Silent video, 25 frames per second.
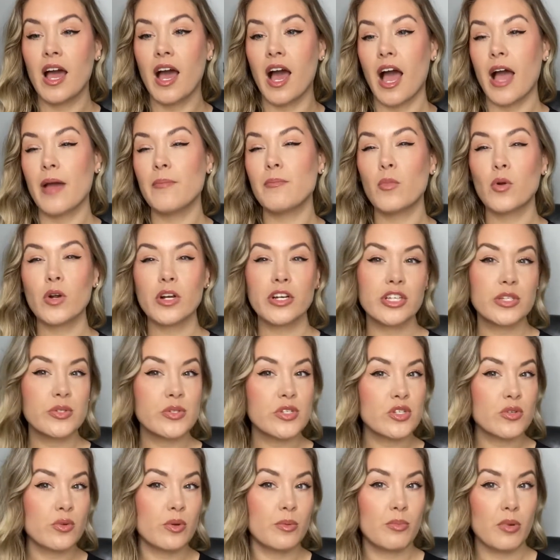I'm more
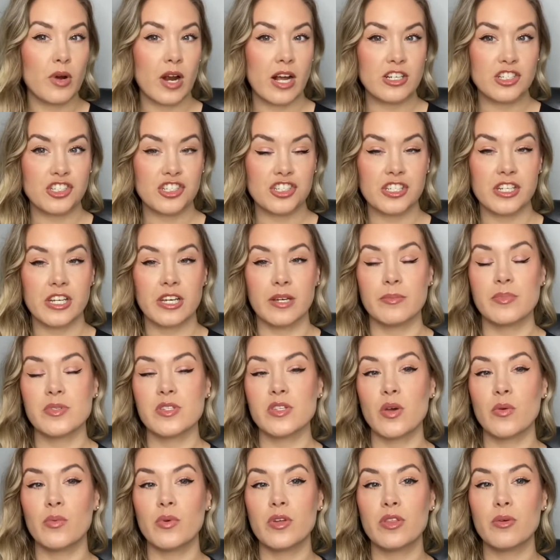used to a brush tip.
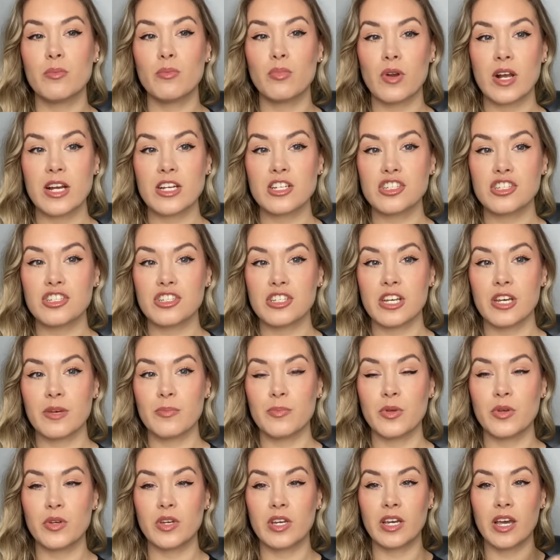So with a brush
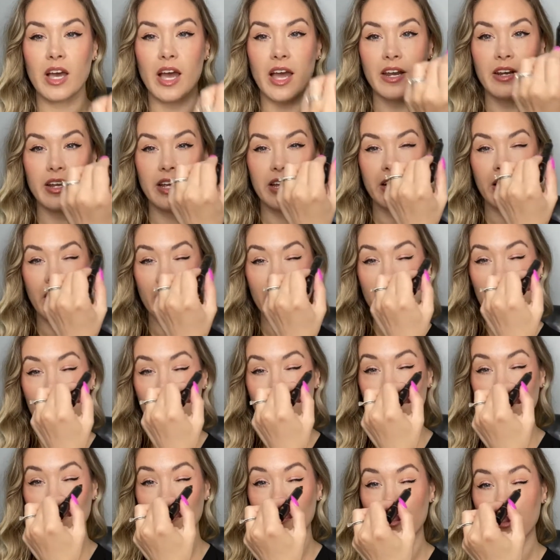tip, you can kind of, it kind of
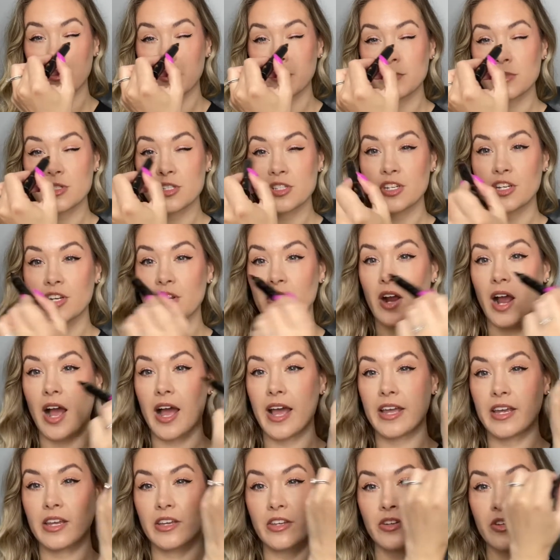conforms to your
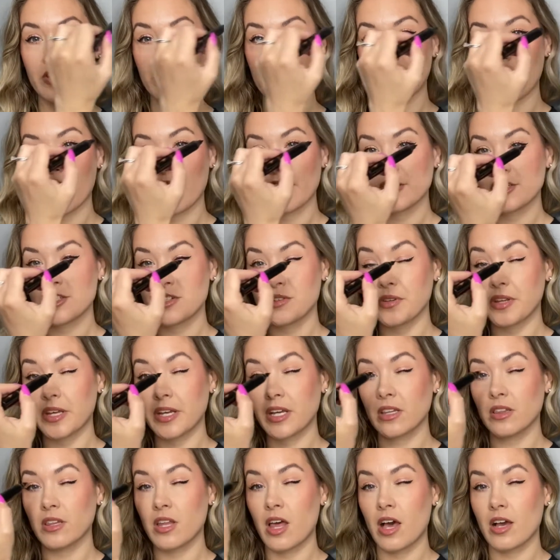eye and you can kind of do like
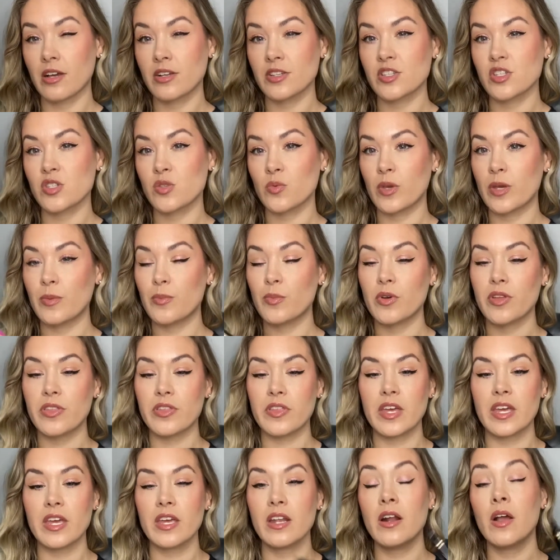a long sweep with
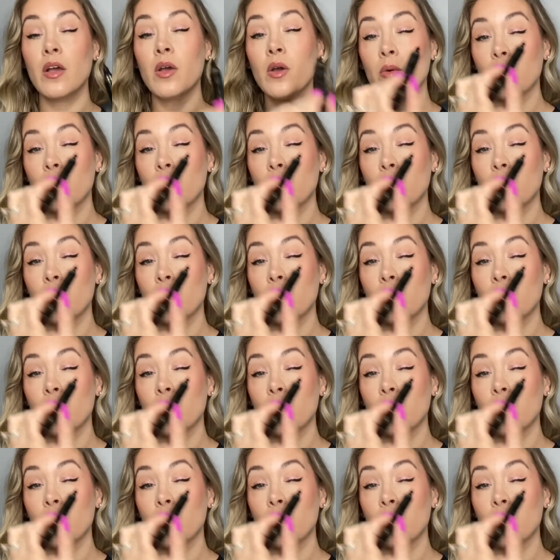it.